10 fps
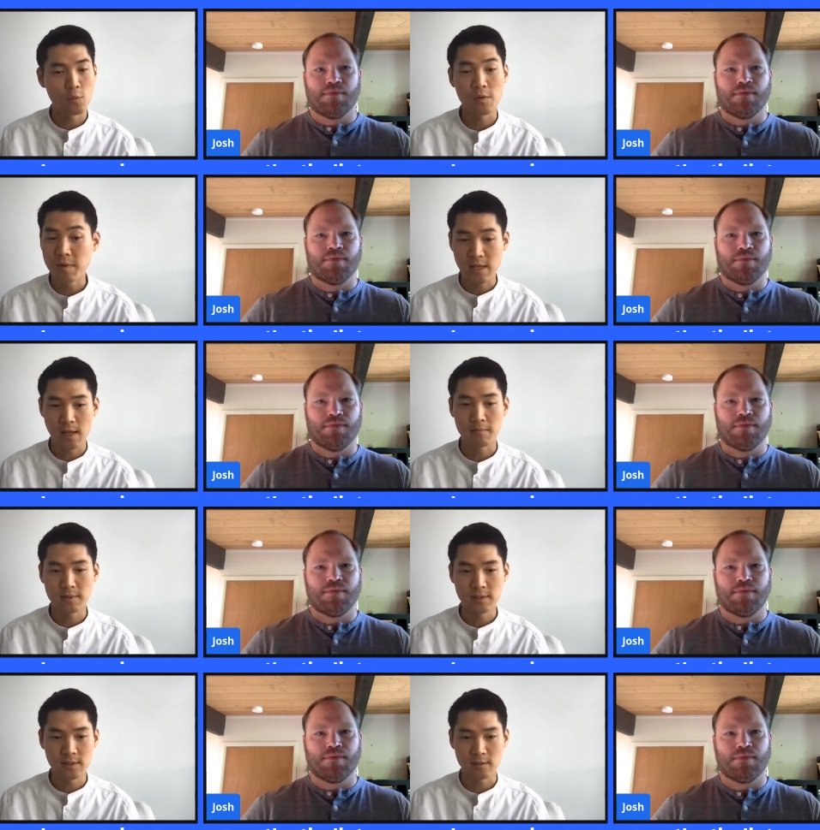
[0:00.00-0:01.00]
Speaker 1: with
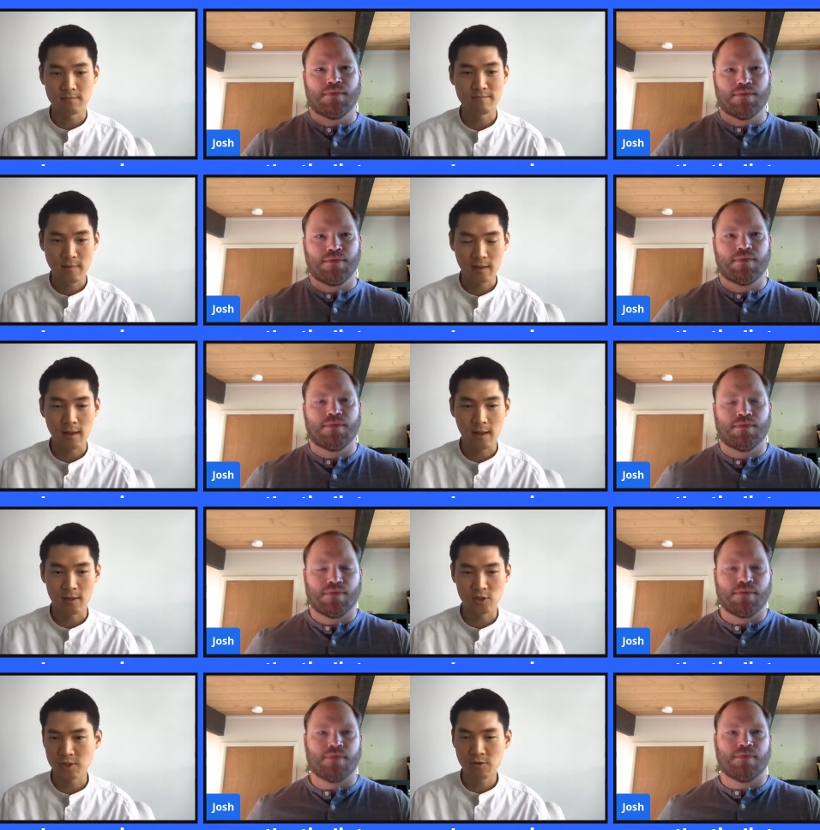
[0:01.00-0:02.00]
PMs to
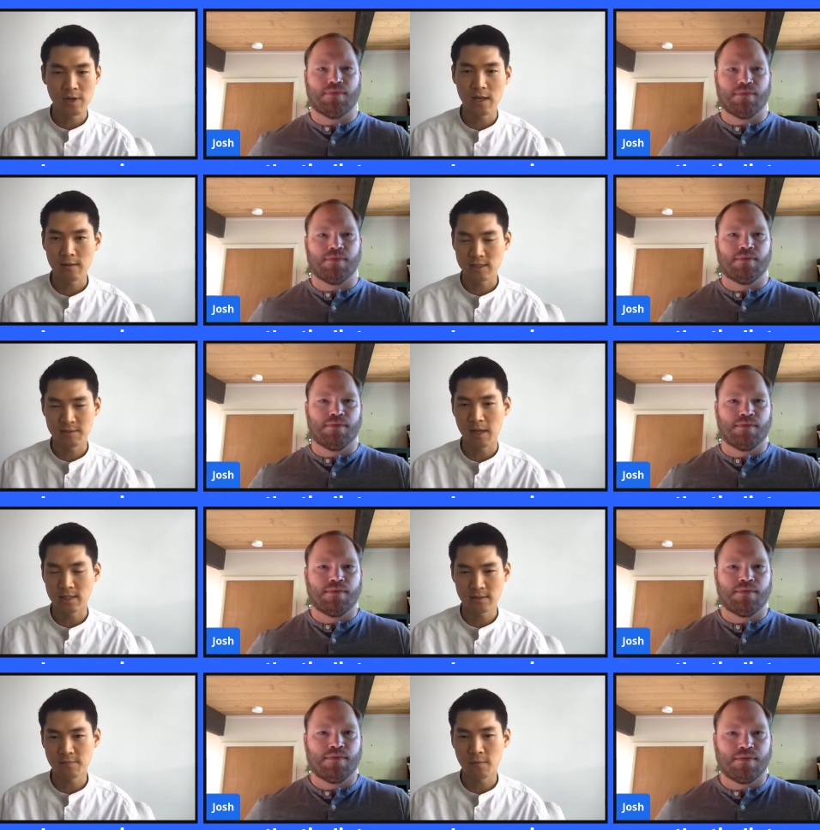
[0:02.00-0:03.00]
just create a
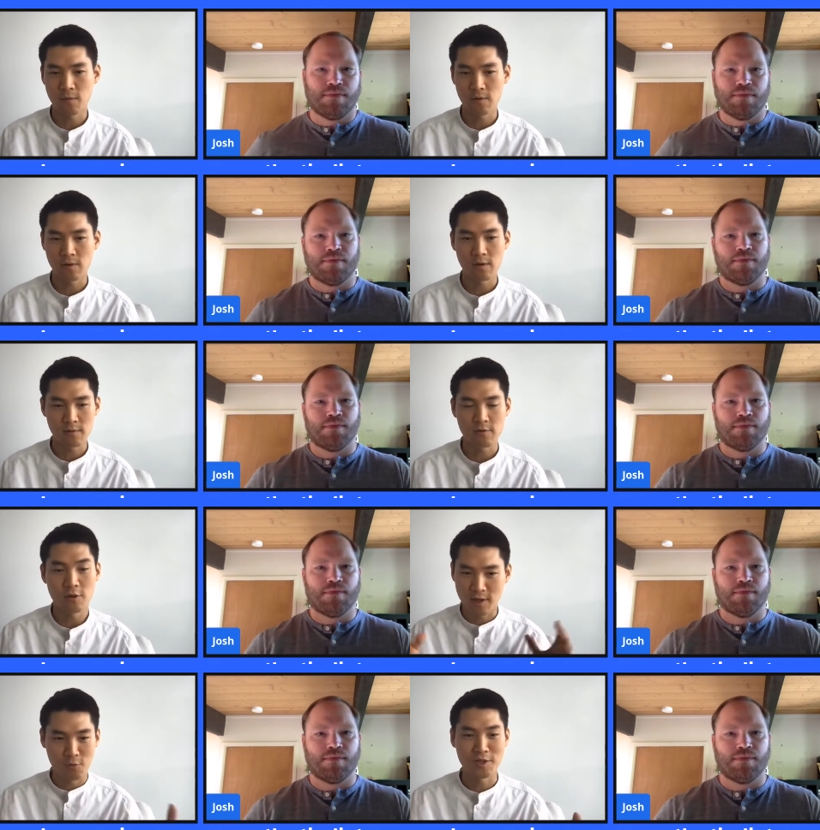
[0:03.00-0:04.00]
space for
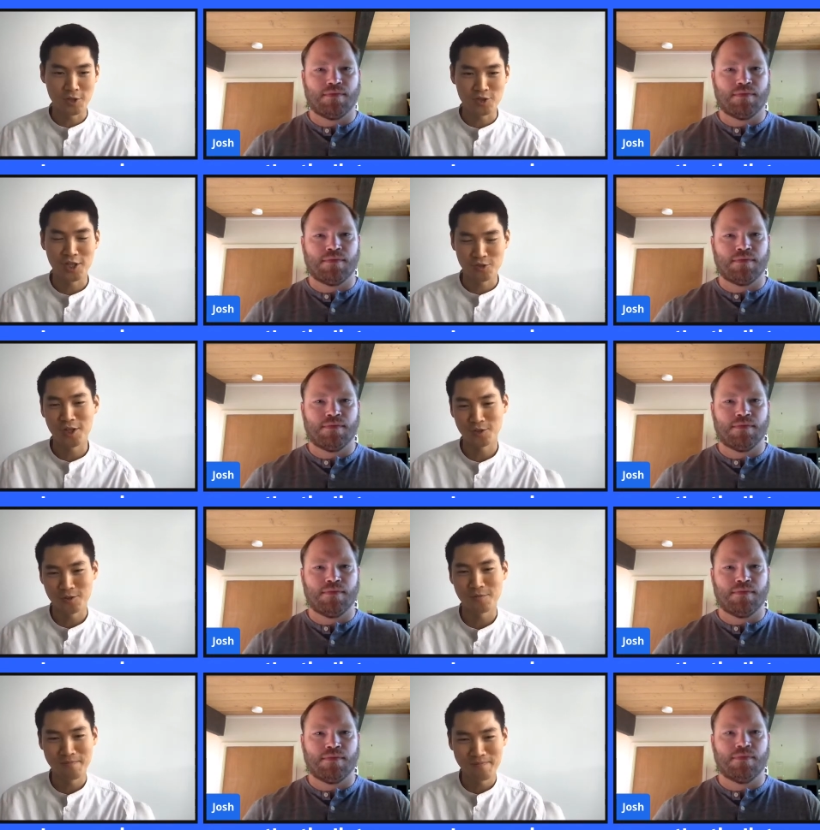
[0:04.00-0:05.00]
research
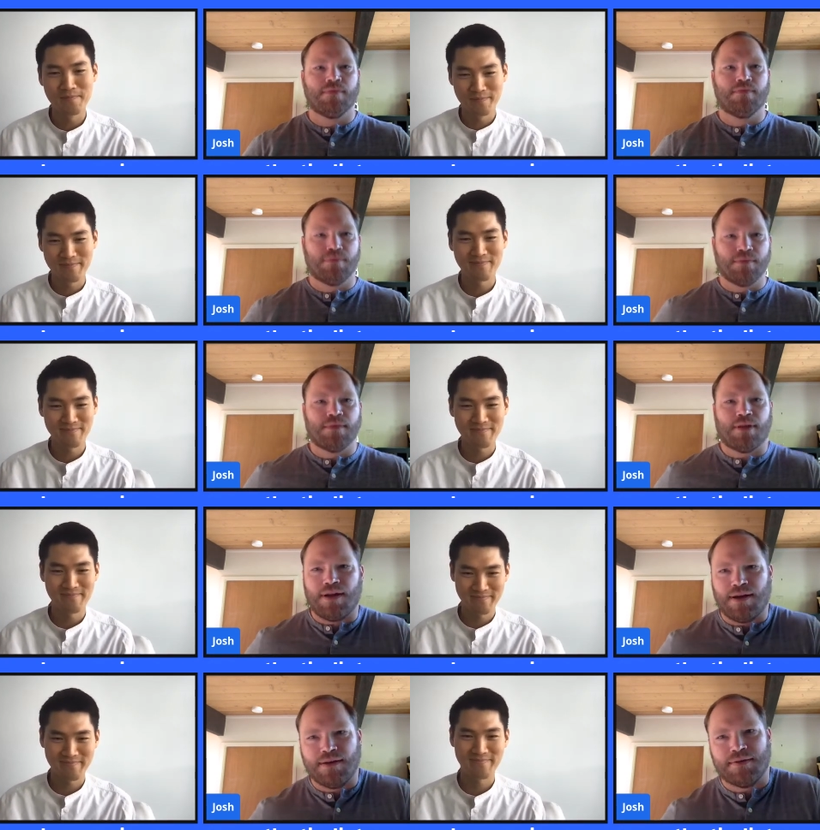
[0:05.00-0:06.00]
education.
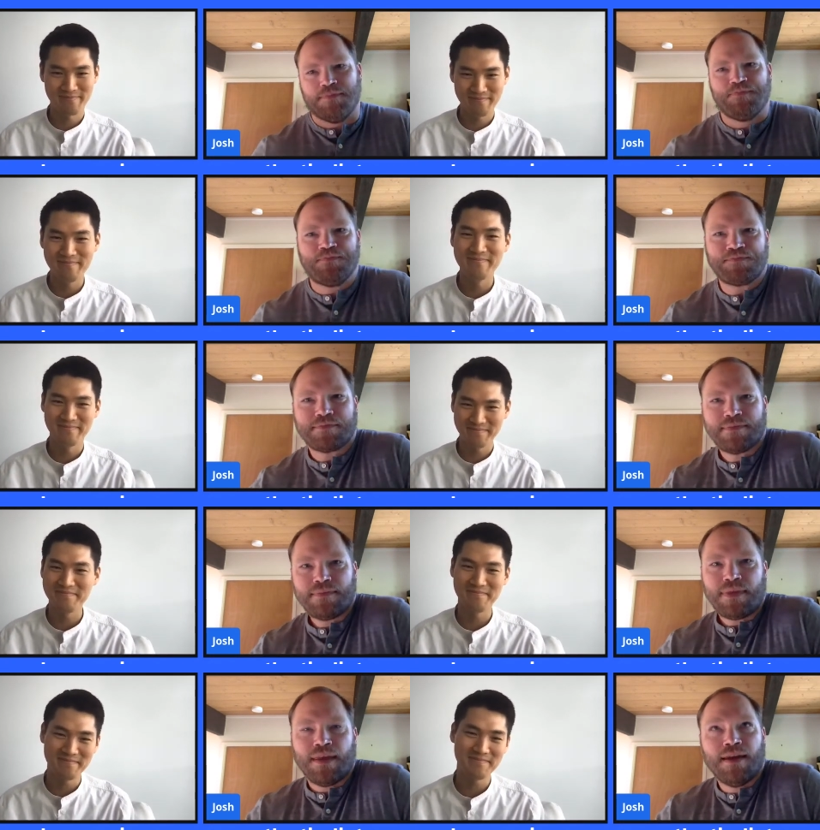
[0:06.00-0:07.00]
Speaker 2: Awesome.
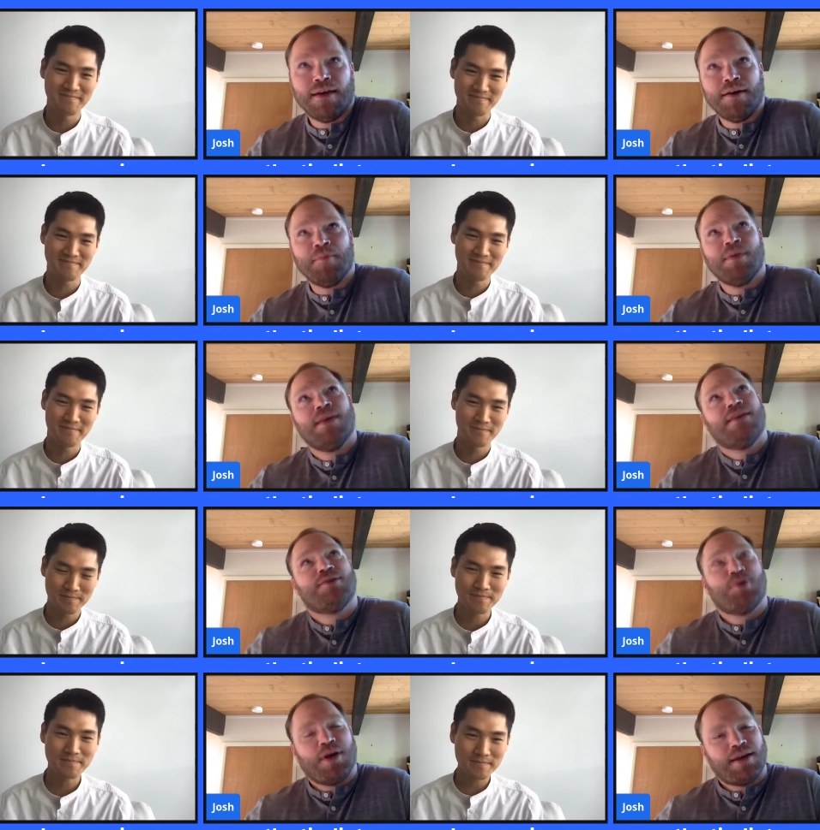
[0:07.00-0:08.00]

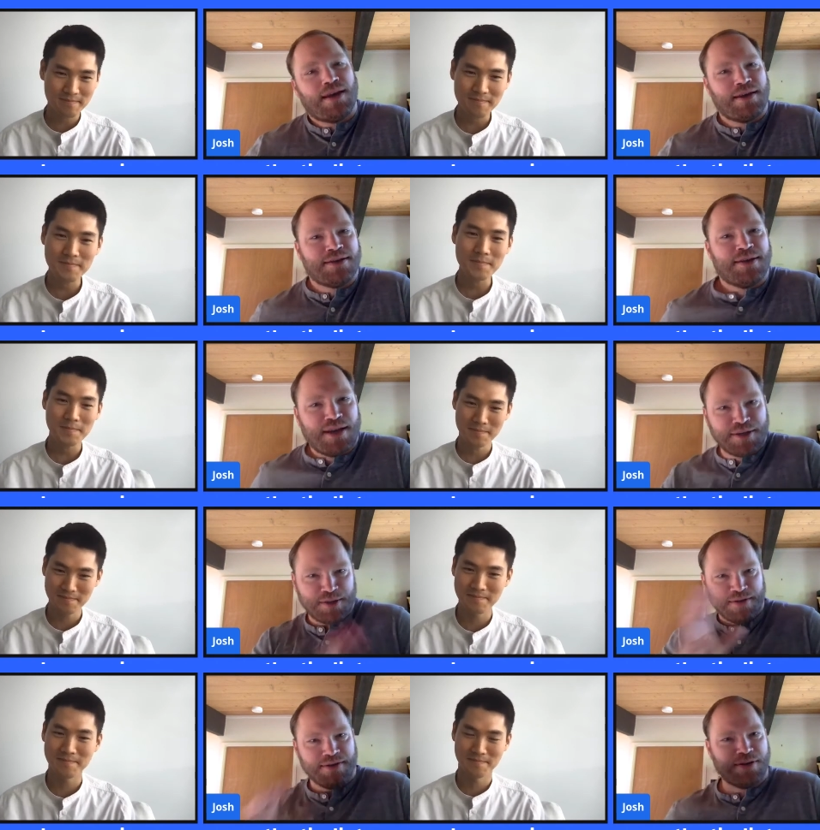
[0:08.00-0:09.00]
So I guess the
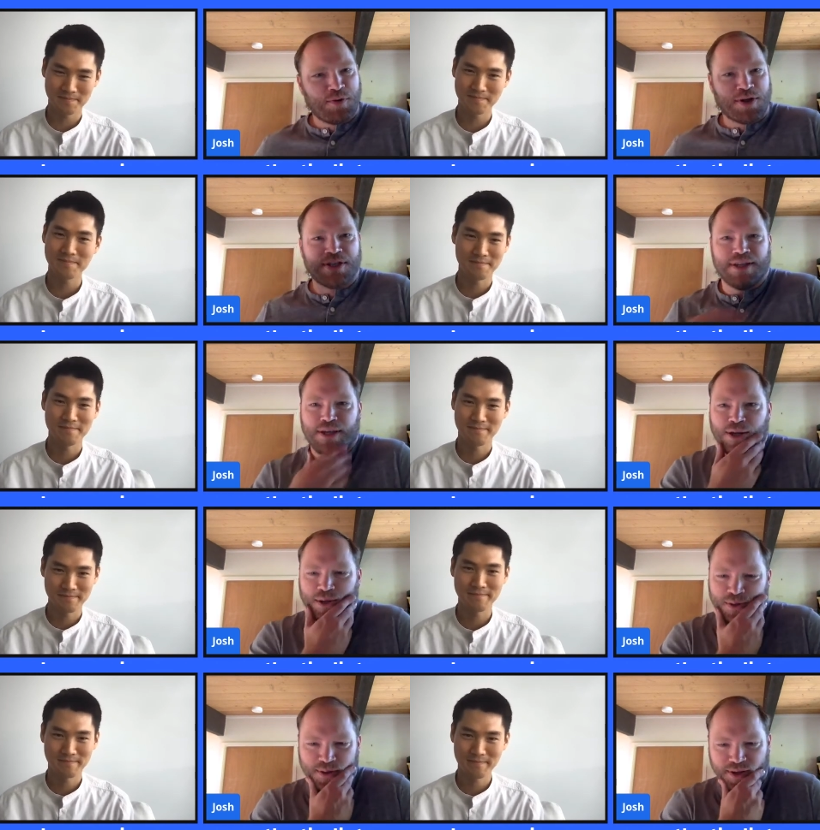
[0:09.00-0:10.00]
next question that
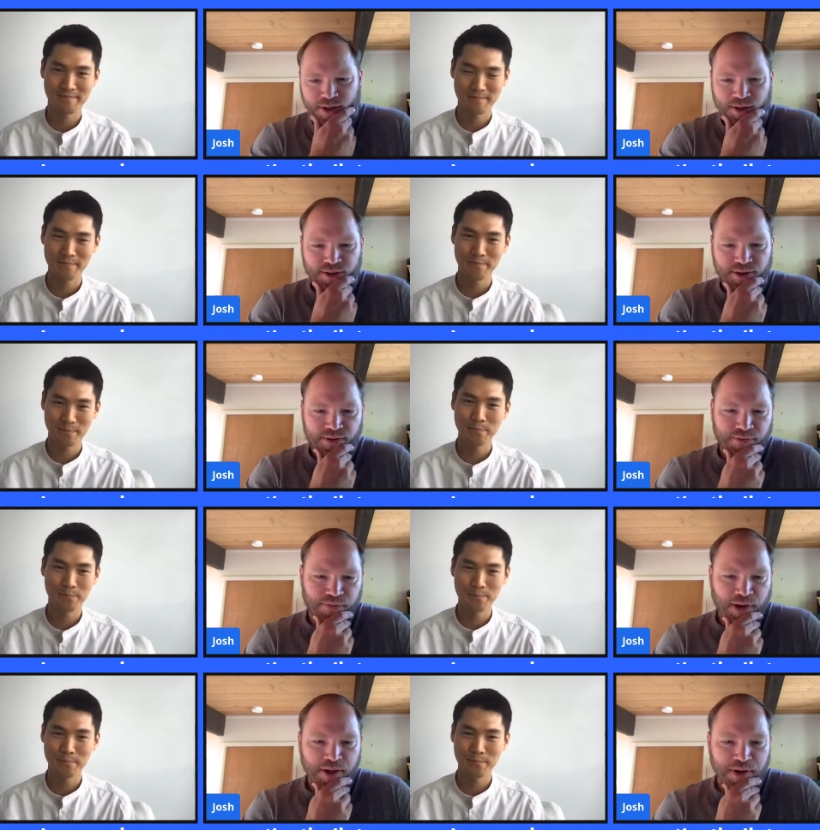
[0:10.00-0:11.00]
I'll
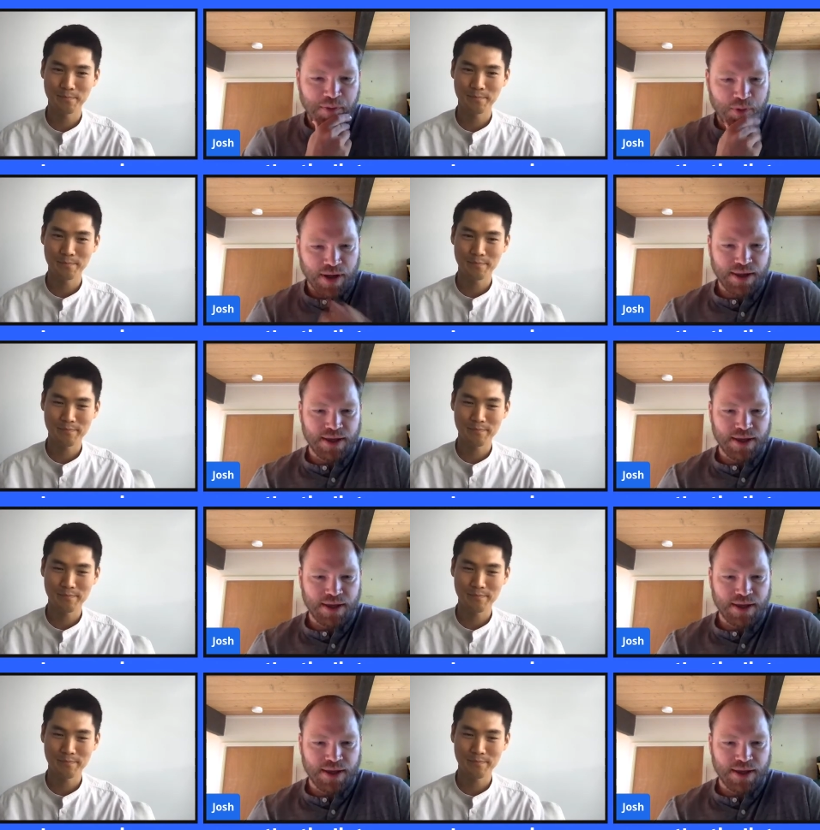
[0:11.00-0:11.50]
follow up with